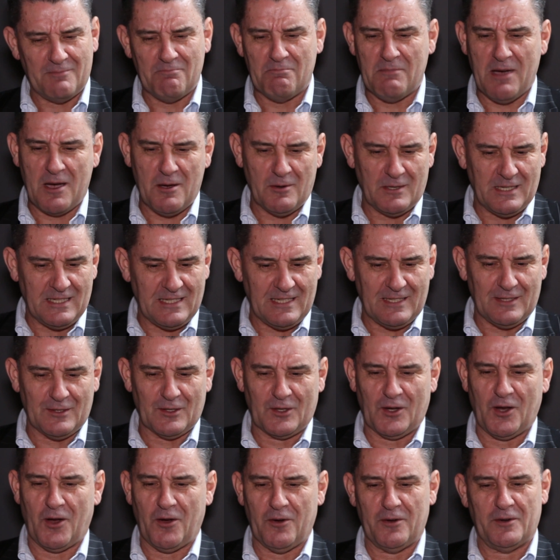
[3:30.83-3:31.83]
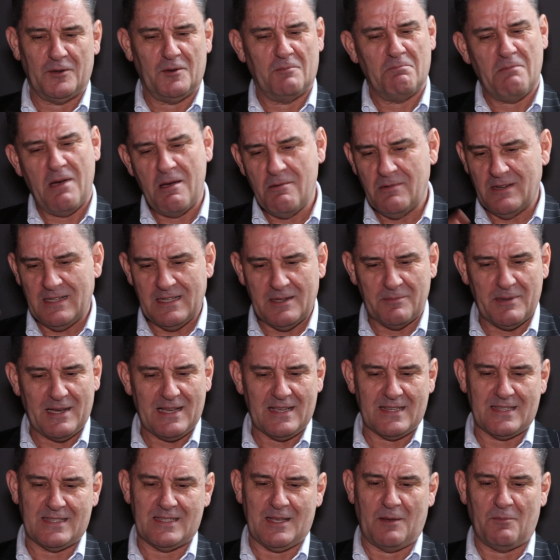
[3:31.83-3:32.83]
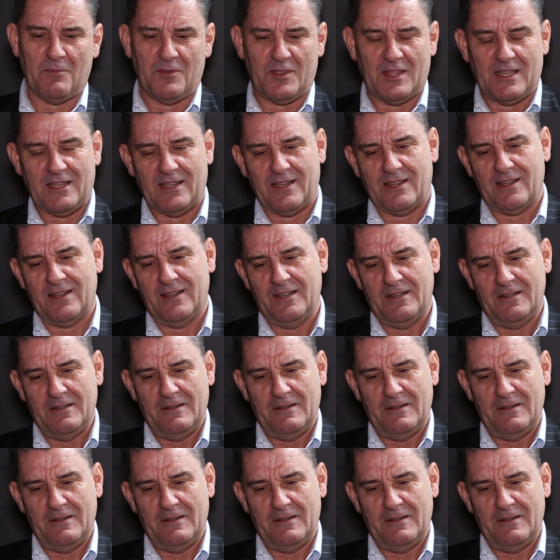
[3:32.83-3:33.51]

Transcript: moaning in the corridor, moaning about something.